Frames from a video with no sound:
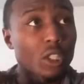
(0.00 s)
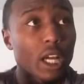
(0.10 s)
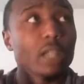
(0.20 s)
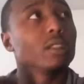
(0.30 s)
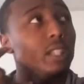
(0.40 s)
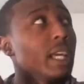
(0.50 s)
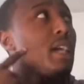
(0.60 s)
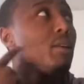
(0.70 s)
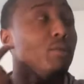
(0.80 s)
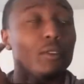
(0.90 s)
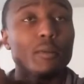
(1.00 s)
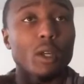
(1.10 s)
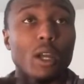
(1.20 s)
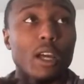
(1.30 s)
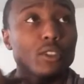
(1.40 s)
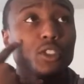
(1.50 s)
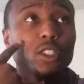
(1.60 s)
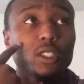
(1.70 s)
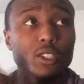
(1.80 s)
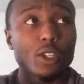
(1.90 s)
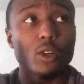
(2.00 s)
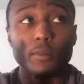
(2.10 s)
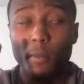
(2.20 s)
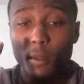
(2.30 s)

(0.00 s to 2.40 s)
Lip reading: She like, yeah, feel me, all that other shit. So